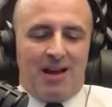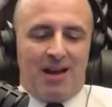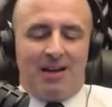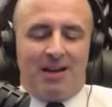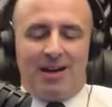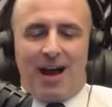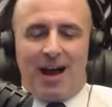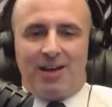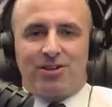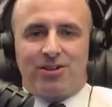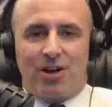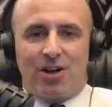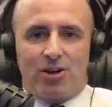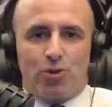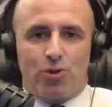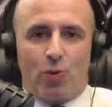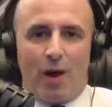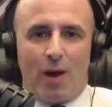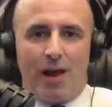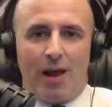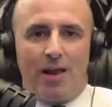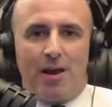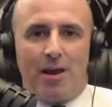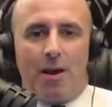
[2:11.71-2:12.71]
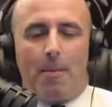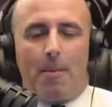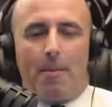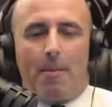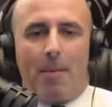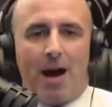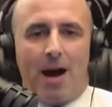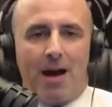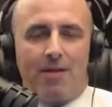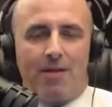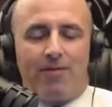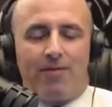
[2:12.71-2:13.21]
NASCAR's Whelen
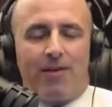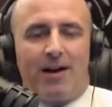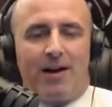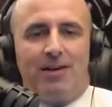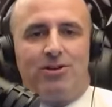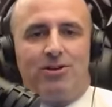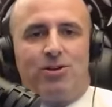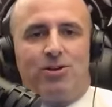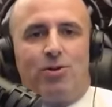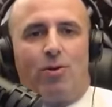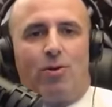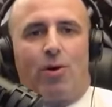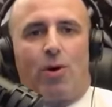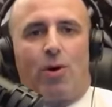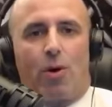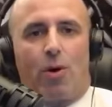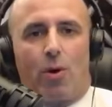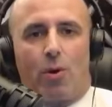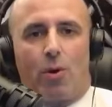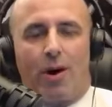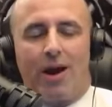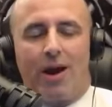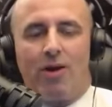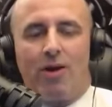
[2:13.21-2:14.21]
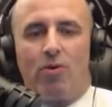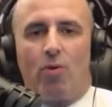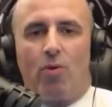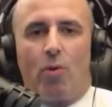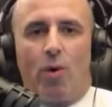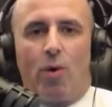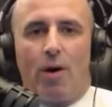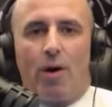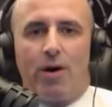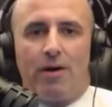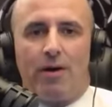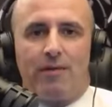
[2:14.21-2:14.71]
Modified Tour ran
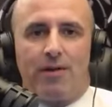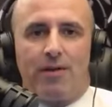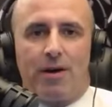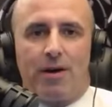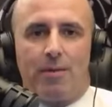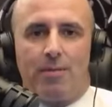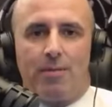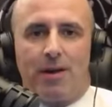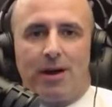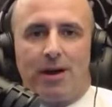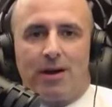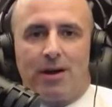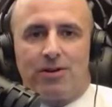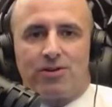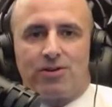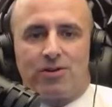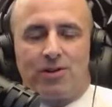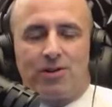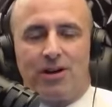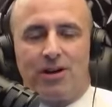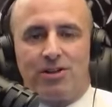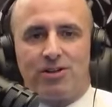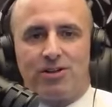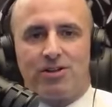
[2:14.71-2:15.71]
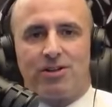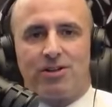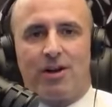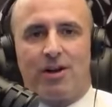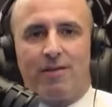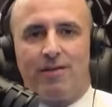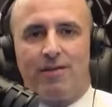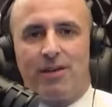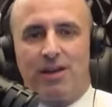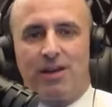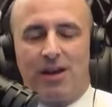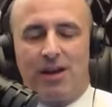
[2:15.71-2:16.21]
one of their biggest races
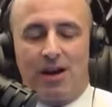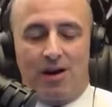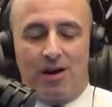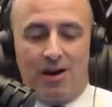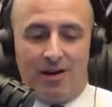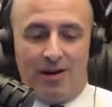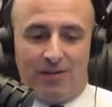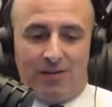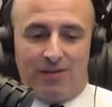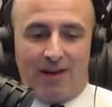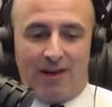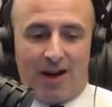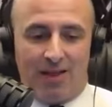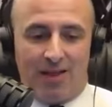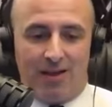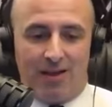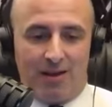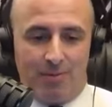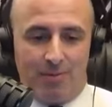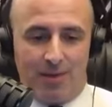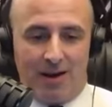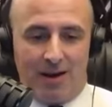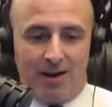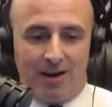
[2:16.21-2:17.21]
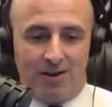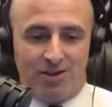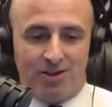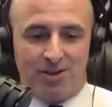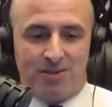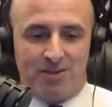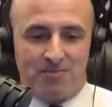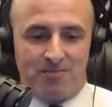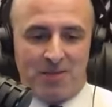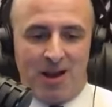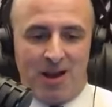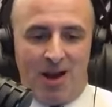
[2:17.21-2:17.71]
of the year, if not the
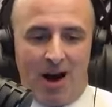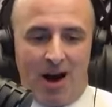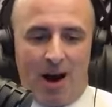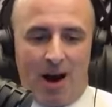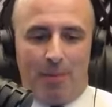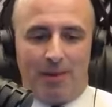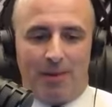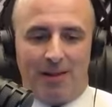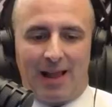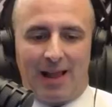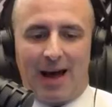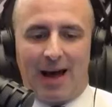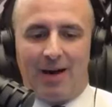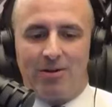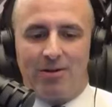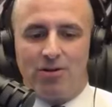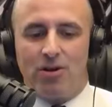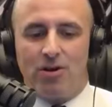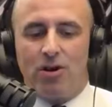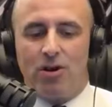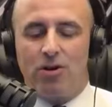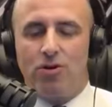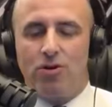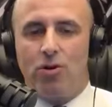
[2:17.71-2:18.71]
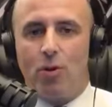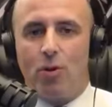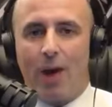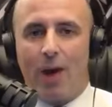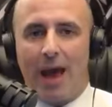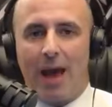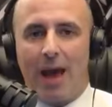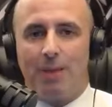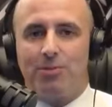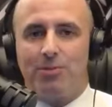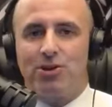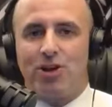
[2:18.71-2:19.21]
biggest, up at Loudon, New
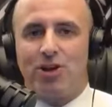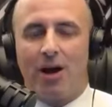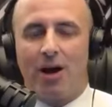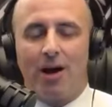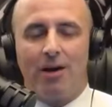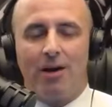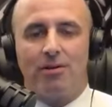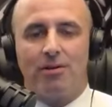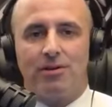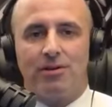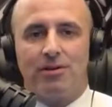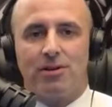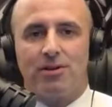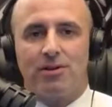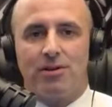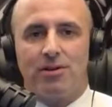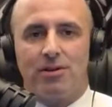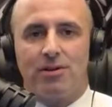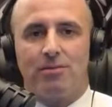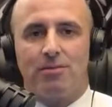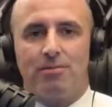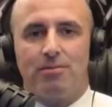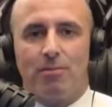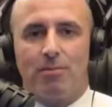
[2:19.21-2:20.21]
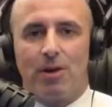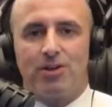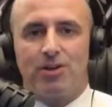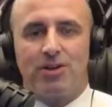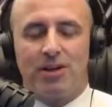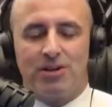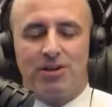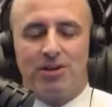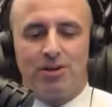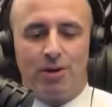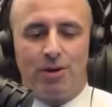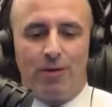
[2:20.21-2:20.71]
Hampshire with the
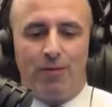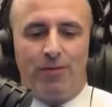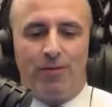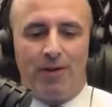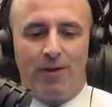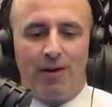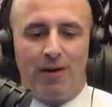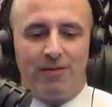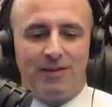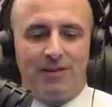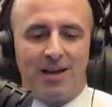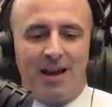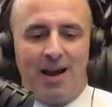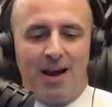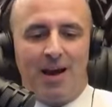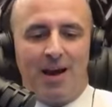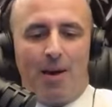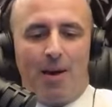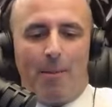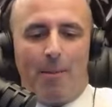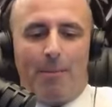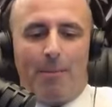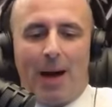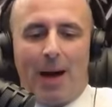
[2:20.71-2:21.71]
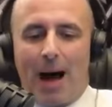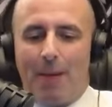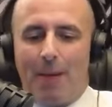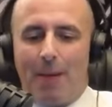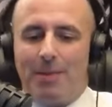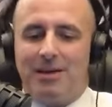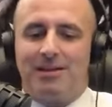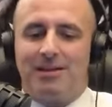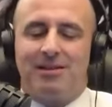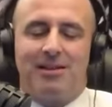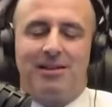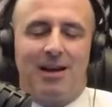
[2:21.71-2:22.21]
Musket 250.
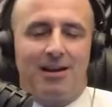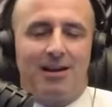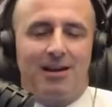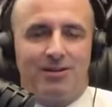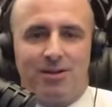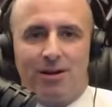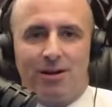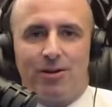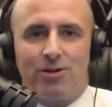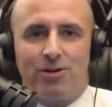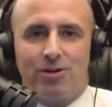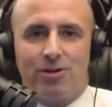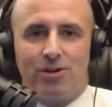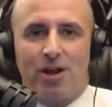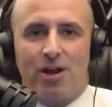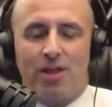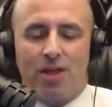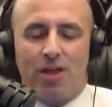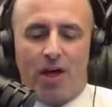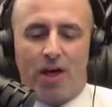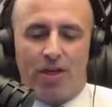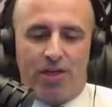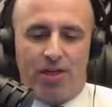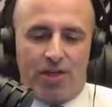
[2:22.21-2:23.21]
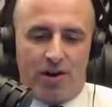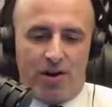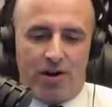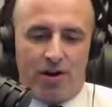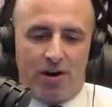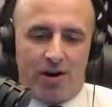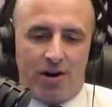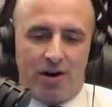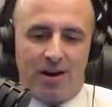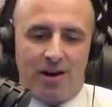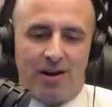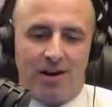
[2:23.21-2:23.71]
Bobby Santos
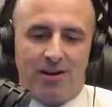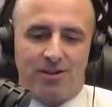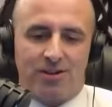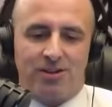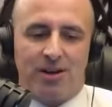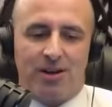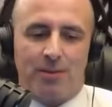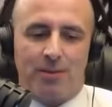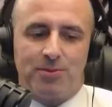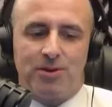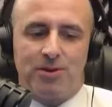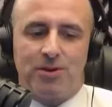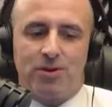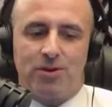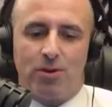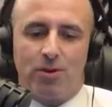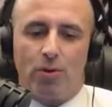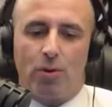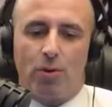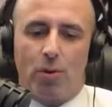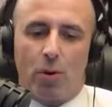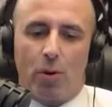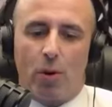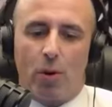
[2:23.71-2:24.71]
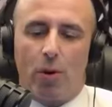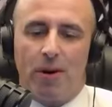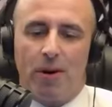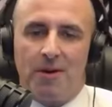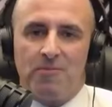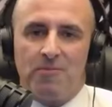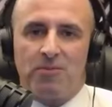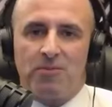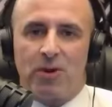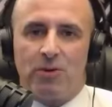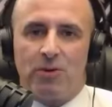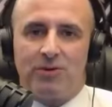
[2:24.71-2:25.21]
III in a substitute role
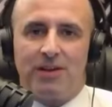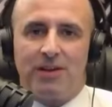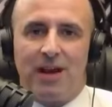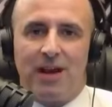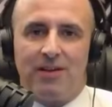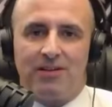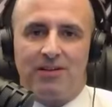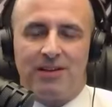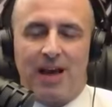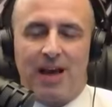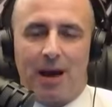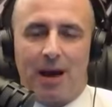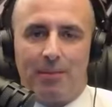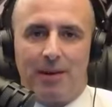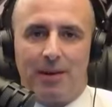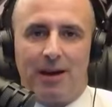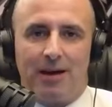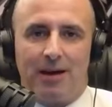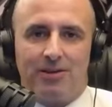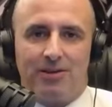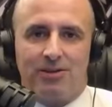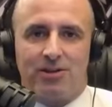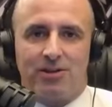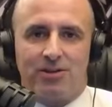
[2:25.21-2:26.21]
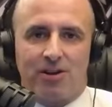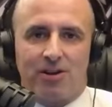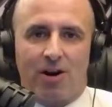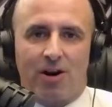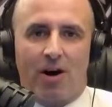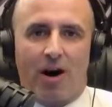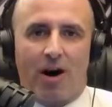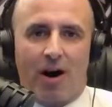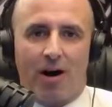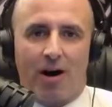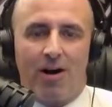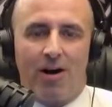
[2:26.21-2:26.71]
with Dave Sapienza's
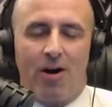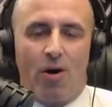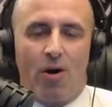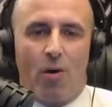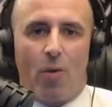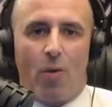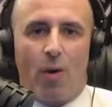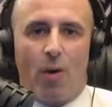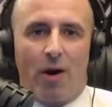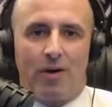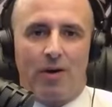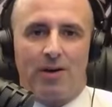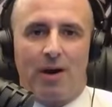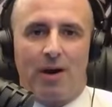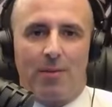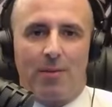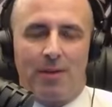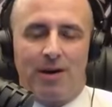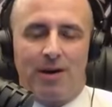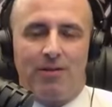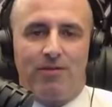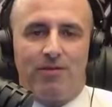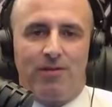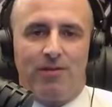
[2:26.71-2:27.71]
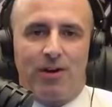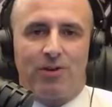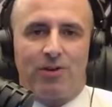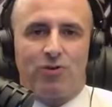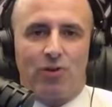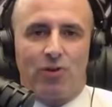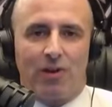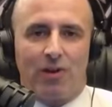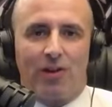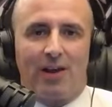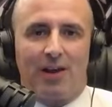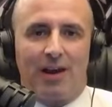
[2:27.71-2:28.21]
car wound up in
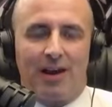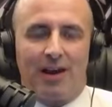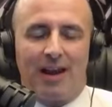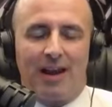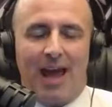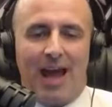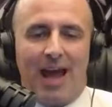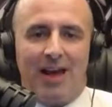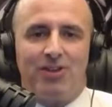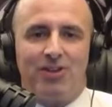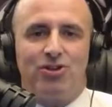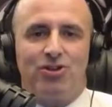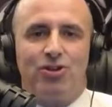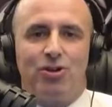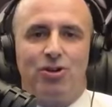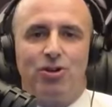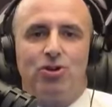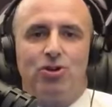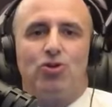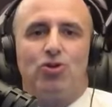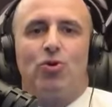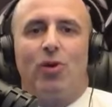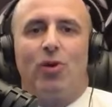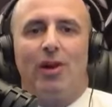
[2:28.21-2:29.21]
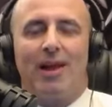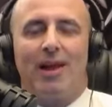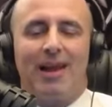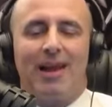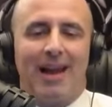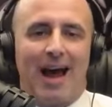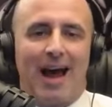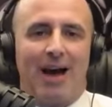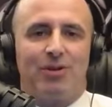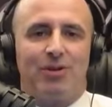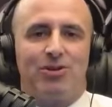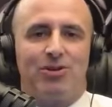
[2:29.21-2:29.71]
victory lane. As usual, an
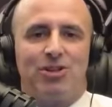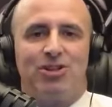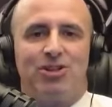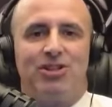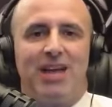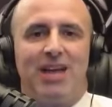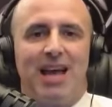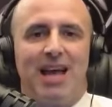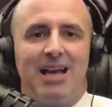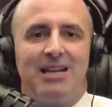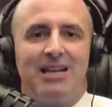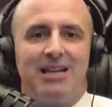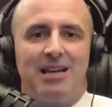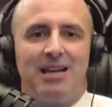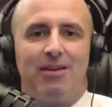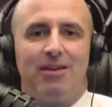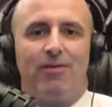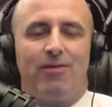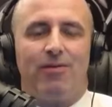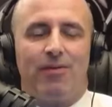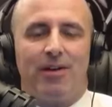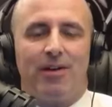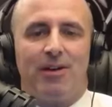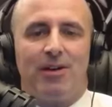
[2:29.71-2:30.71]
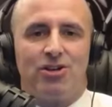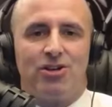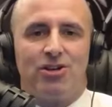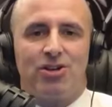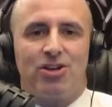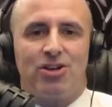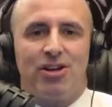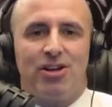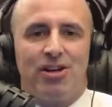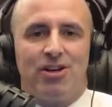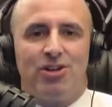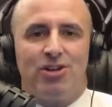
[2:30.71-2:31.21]
outstanding finish
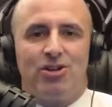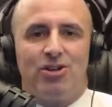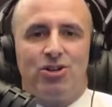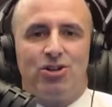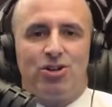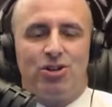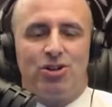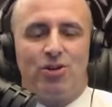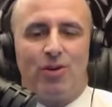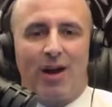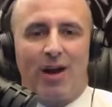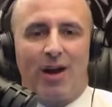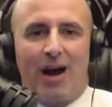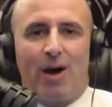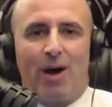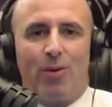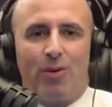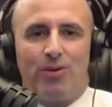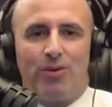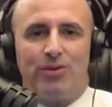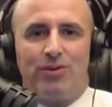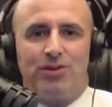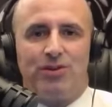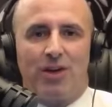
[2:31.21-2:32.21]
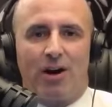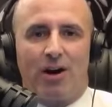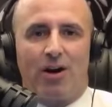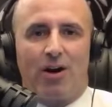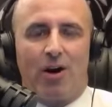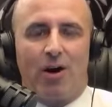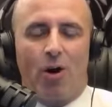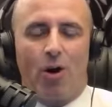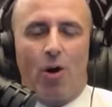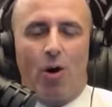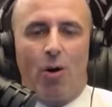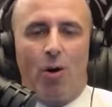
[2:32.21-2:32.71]
shootout with Doug
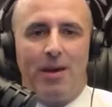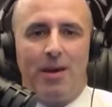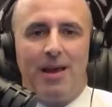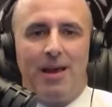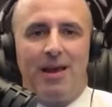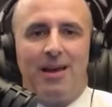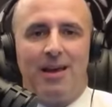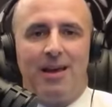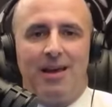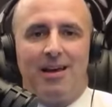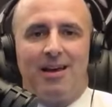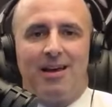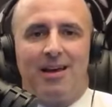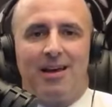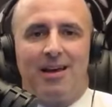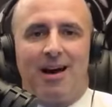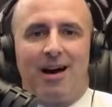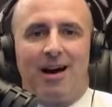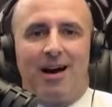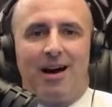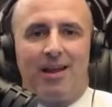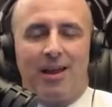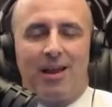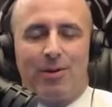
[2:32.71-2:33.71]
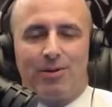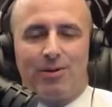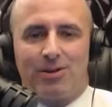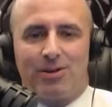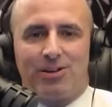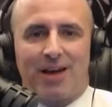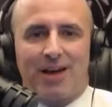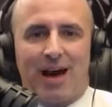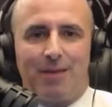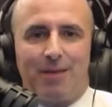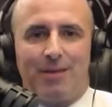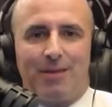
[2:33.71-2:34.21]
Coby. Uh, they were
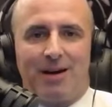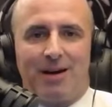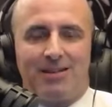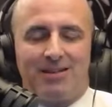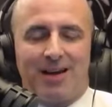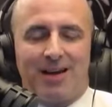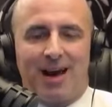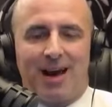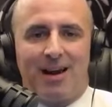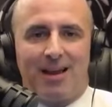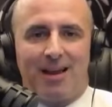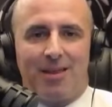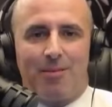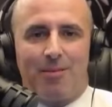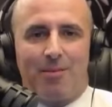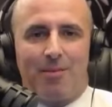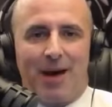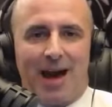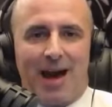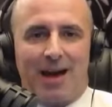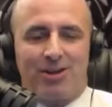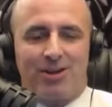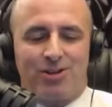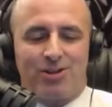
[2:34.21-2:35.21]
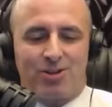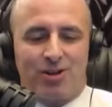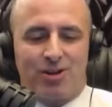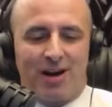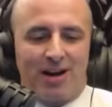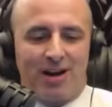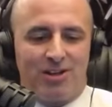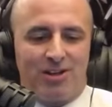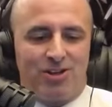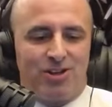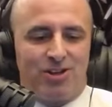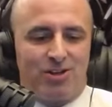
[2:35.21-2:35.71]
side by side on the
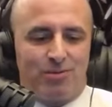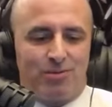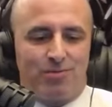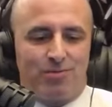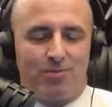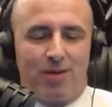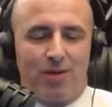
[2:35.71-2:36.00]
backstretch.